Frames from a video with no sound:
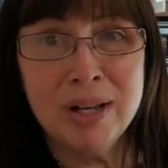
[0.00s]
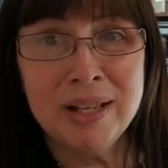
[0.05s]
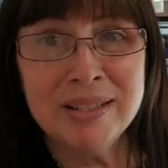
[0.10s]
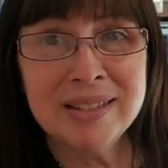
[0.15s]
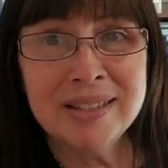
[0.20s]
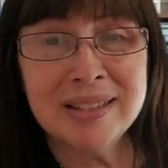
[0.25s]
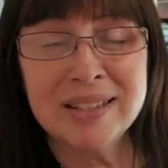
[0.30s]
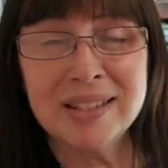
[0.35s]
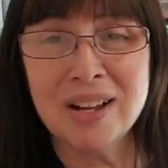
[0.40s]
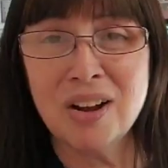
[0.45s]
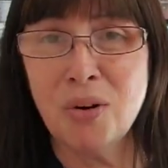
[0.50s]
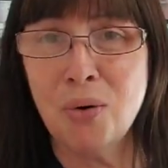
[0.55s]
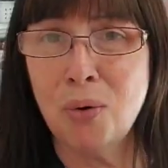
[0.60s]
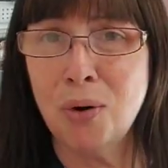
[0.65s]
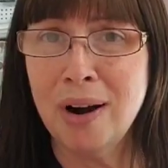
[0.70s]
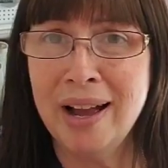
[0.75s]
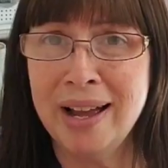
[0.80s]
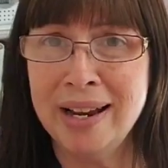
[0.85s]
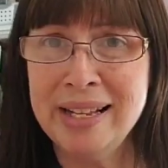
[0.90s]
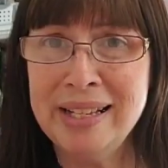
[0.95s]
ones
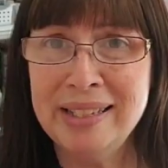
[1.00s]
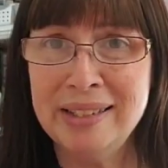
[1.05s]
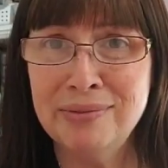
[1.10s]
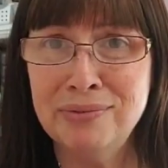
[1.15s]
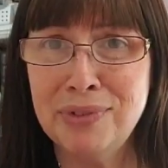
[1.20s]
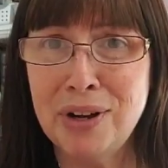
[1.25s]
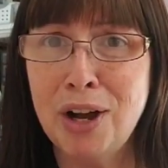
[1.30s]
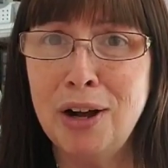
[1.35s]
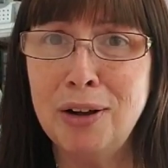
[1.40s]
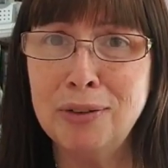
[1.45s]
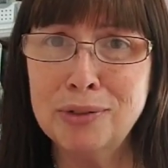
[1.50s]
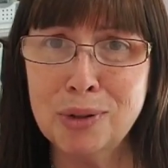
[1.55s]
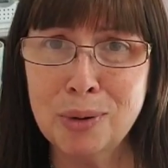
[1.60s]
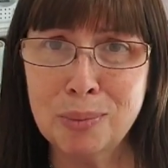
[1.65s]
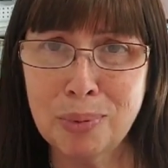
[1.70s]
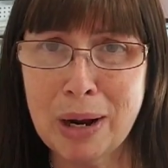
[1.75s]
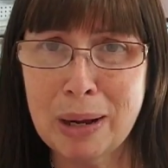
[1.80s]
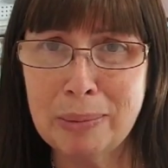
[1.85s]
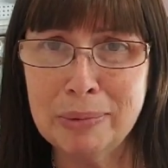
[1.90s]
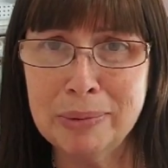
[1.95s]
or honey's involved, we
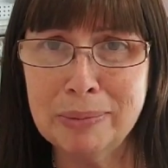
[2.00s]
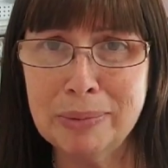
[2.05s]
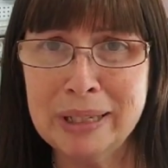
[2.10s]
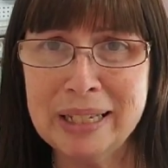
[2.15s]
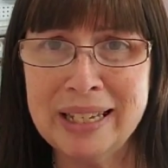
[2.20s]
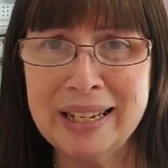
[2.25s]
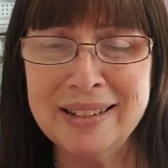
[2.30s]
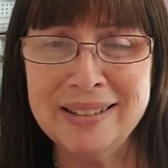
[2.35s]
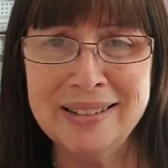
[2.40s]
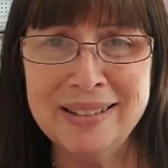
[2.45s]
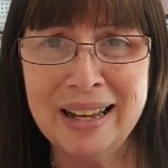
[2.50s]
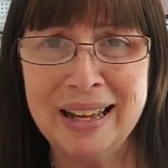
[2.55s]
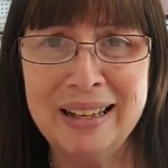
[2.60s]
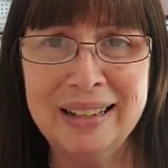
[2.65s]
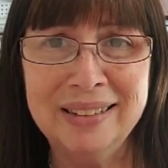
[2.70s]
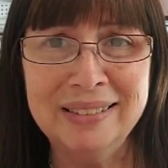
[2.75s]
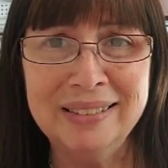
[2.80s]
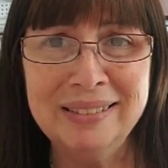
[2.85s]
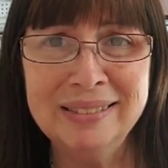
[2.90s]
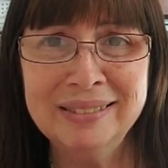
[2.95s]
will probably get
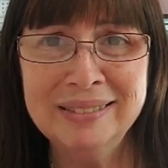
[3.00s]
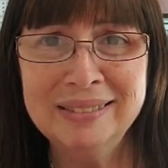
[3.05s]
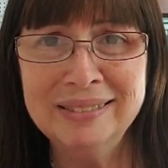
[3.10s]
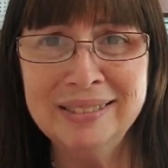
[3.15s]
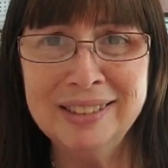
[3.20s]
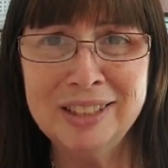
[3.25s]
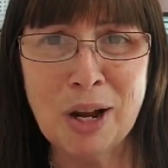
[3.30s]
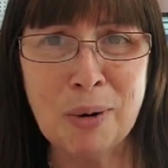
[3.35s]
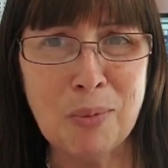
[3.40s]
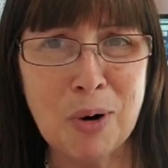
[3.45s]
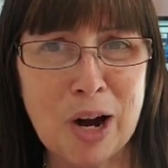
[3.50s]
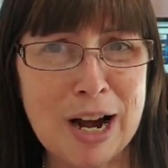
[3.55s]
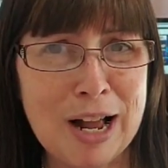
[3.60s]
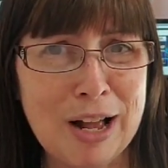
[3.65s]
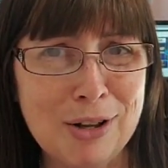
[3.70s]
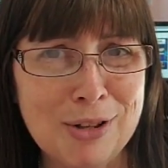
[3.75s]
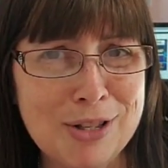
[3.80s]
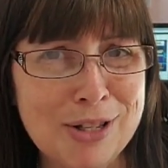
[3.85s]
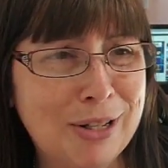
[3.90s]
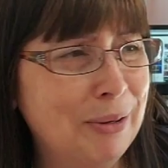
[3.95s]
done somewhere
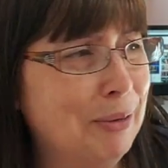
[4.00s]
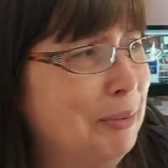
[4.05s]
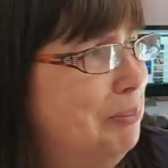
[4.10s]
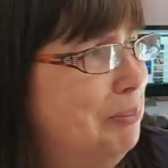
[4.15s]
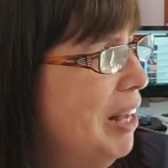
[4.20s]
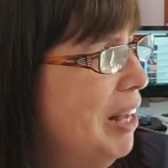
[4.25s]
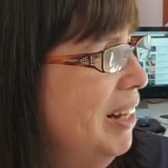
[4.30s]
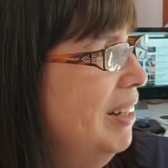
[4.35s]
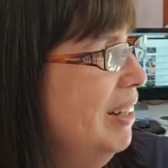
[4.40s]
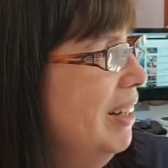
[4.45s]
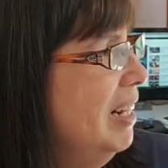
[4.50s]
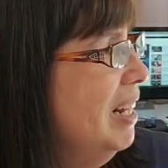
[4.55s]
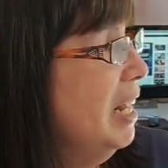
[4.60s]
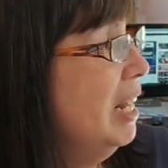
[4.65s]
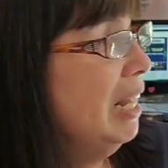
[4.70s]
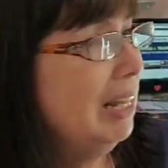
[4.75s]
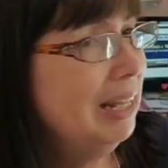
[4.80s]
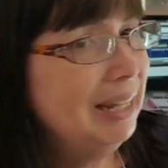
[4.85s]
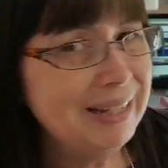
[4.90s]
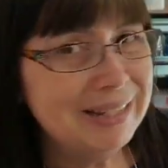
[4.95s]
else, but
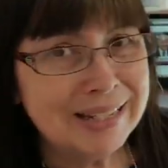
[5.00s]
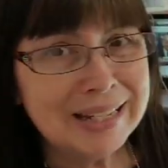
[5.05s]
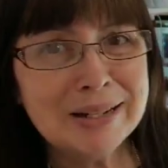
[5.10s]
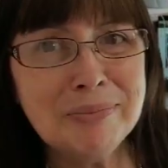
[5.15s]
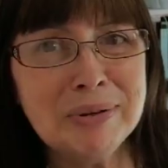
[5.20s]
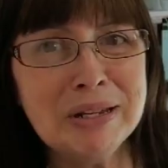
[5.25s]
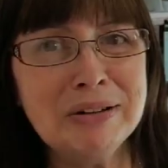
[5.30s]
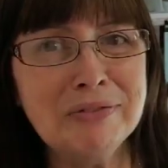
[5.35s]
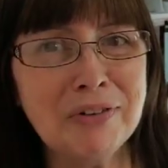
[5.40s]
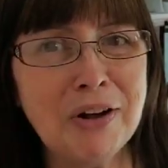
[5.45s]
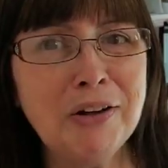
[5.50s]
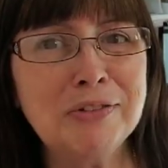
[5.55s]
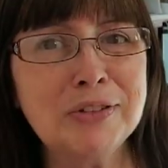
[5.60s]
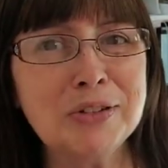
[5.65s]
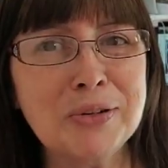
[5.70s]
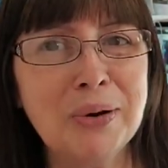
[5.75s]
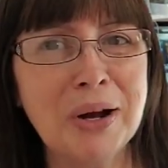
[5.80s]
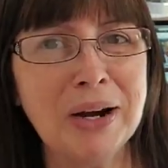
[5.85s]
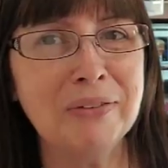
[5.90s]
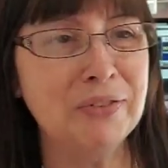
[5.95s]
he's going to be involved
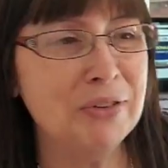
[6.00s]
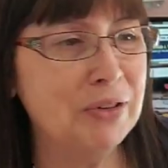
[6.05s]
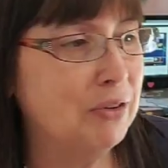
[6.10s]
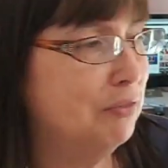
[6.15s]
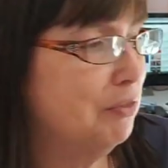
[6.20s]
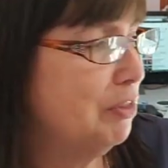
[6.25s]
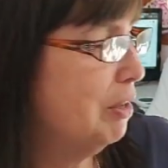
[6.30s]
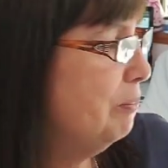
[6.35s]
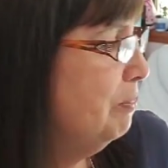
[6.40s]
in quite a few of